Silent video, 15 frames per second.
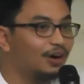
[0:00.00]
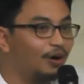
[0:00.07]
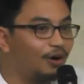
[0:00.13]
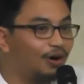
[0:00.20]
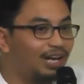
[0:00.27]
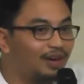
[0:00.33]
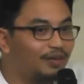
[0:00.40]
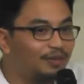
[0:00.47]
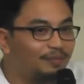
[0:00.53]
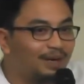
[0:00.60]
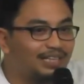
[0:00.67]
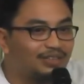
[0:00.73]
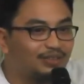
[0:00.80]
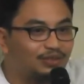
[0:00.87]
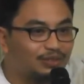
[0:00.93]
All our
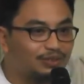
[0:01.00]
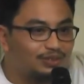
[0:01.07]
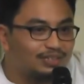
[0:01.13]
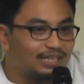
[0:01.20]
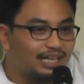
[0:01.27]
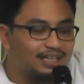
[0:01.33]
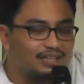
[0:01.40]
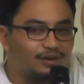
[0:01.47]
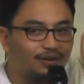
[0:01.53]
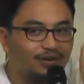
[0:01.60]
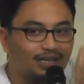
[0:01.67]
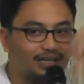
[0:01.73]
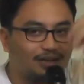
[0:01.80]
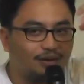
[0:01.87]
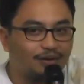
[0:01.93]
pantuns and
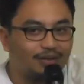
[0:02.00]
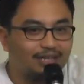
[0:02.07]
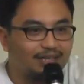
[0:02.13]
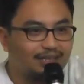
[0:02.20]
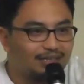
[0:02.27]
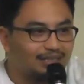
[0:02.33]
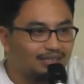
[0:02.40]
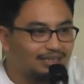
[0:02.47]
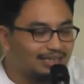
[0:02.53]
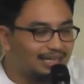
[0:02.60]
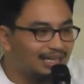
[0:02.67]
all the